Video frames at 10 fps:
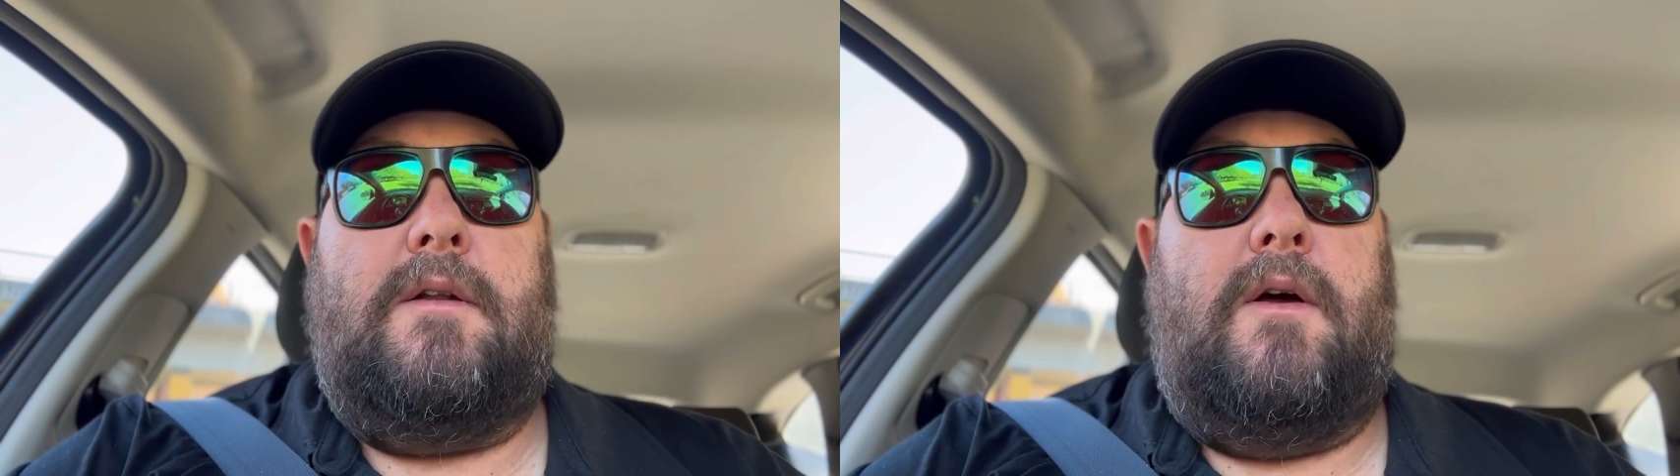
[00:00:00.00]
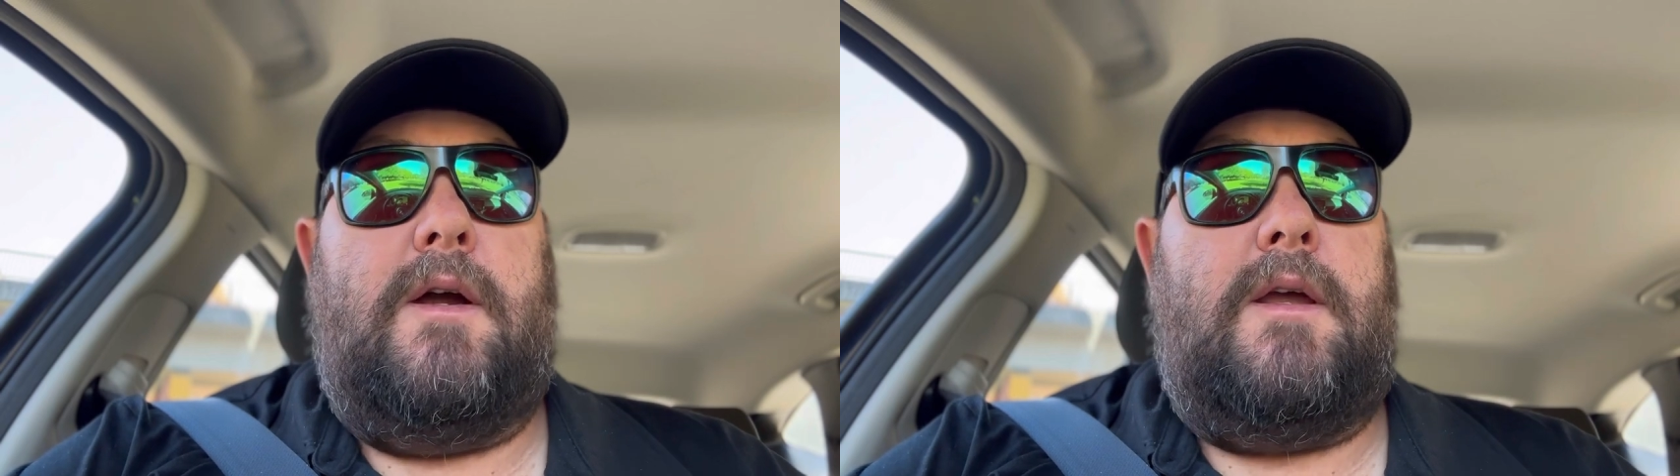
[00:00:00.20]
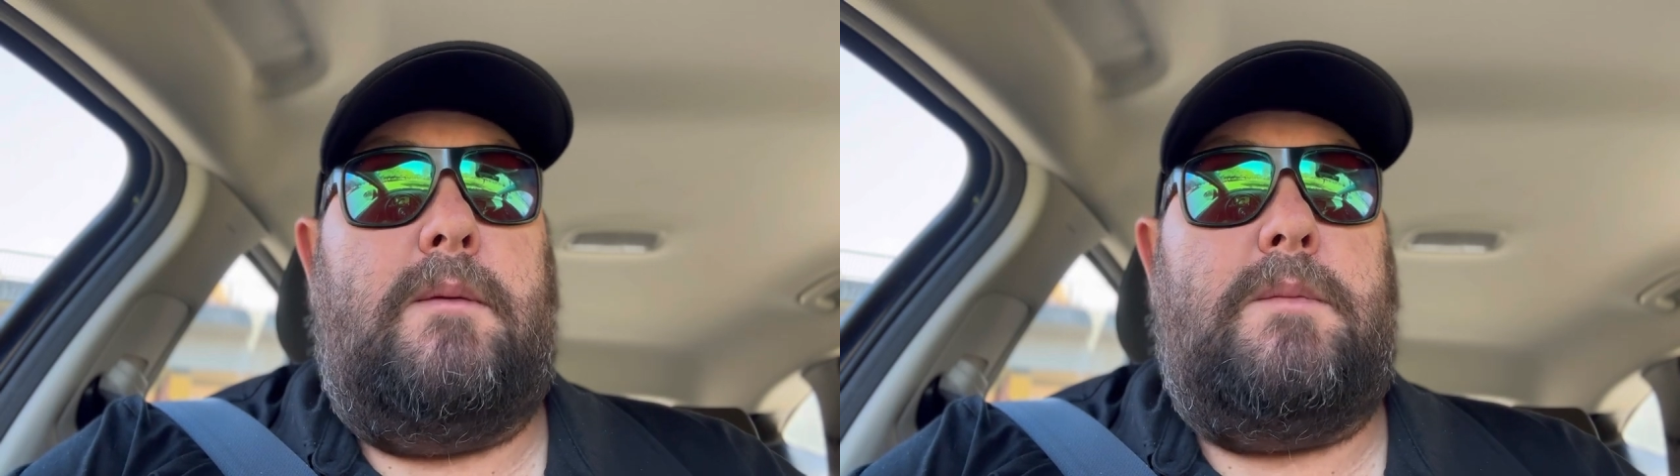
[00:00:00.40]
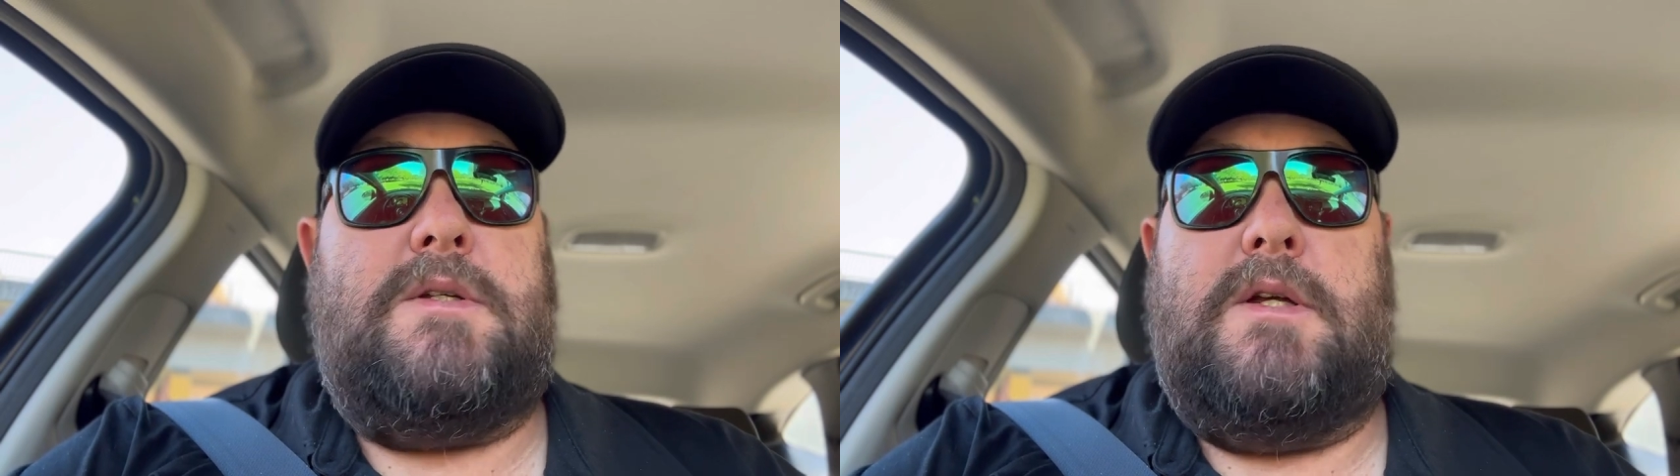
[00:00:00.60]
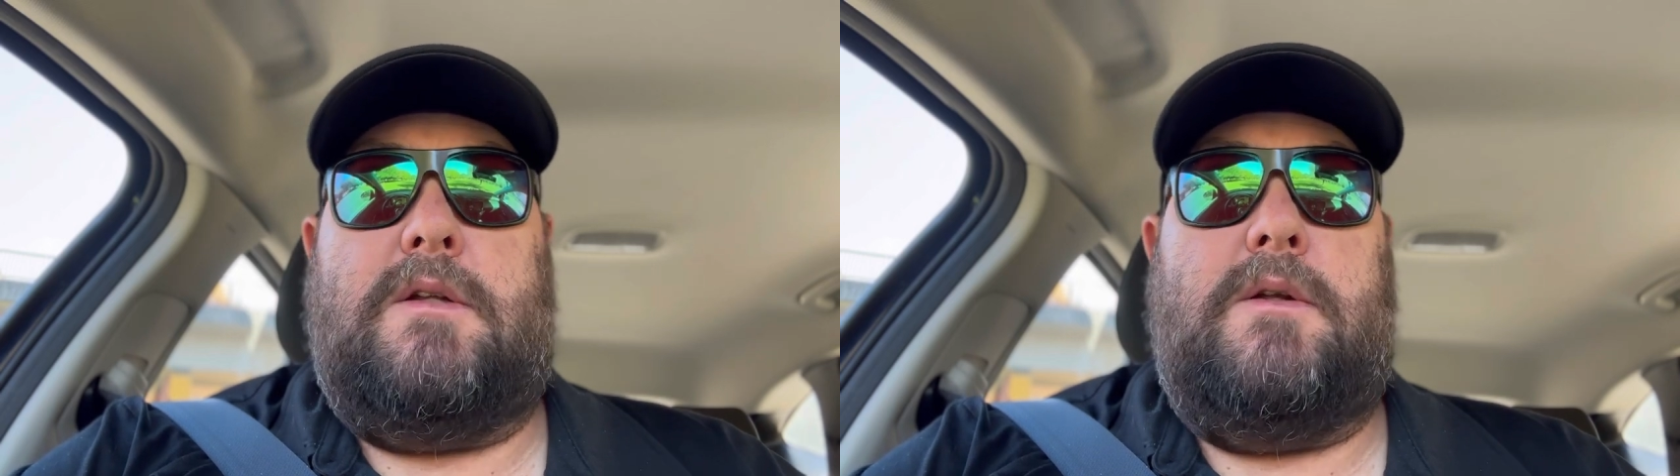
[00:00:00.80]
like in
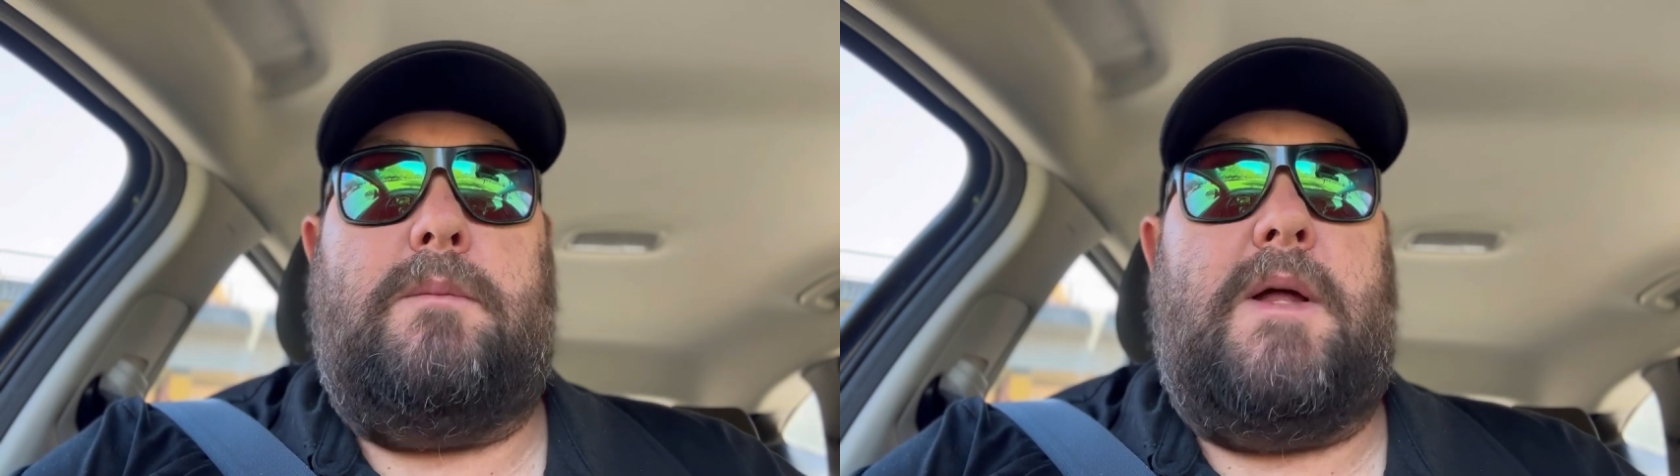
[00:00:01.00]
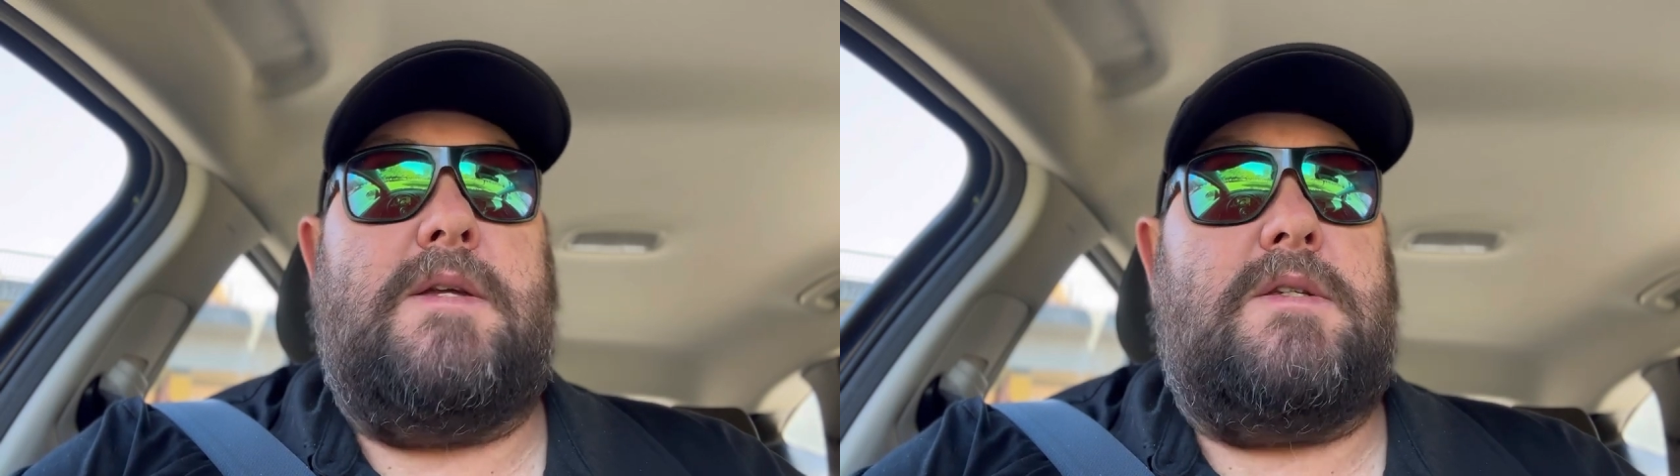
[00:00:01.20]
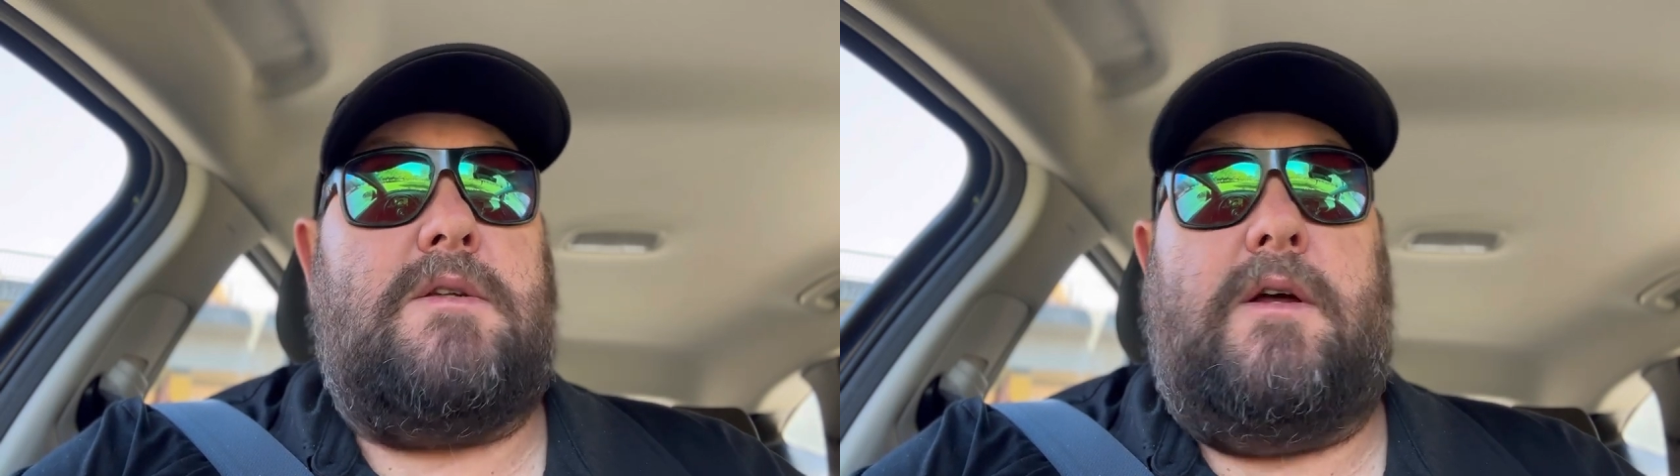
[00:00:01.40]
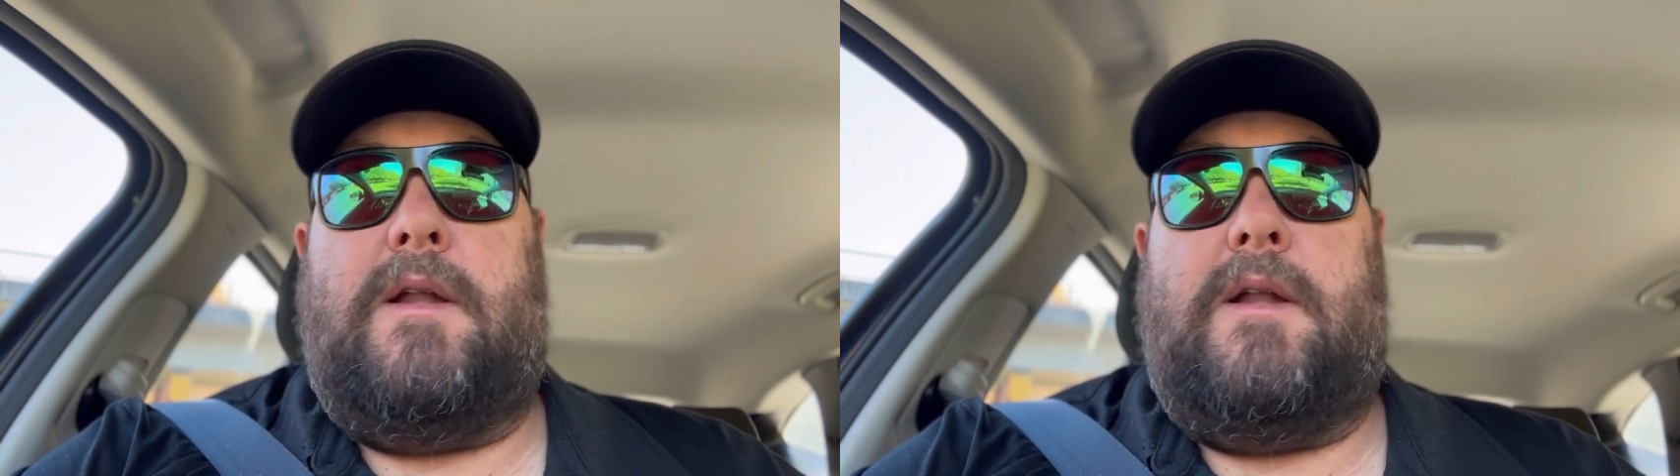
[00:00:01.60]
particular in places like